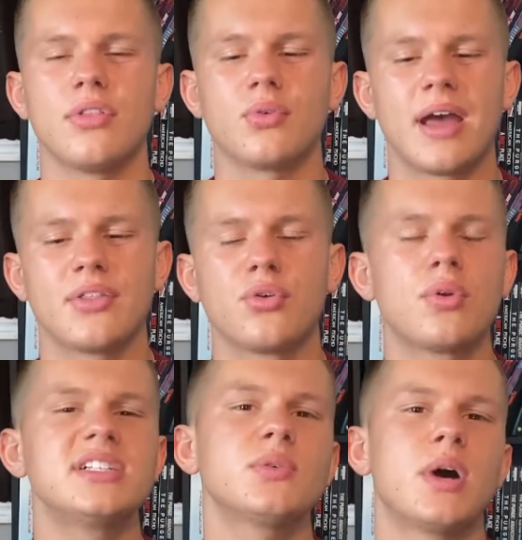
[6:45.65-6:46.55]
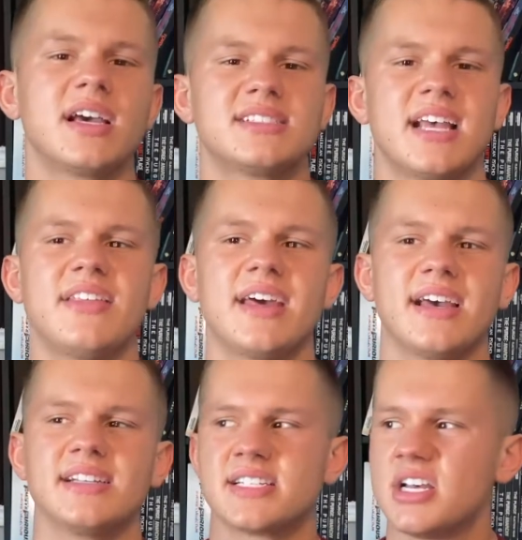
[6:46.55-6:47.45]
The reason why I say that
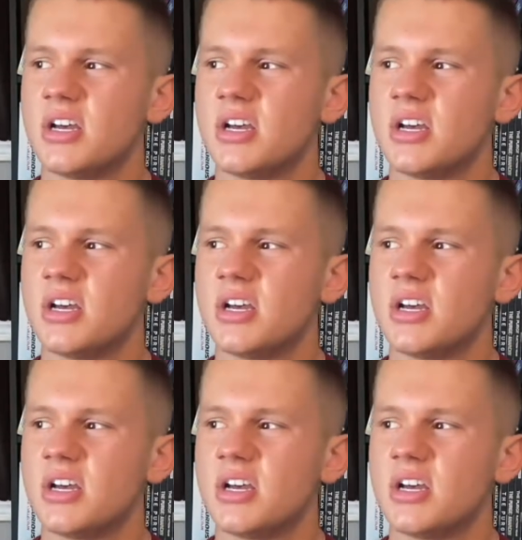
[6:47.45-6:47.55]
is,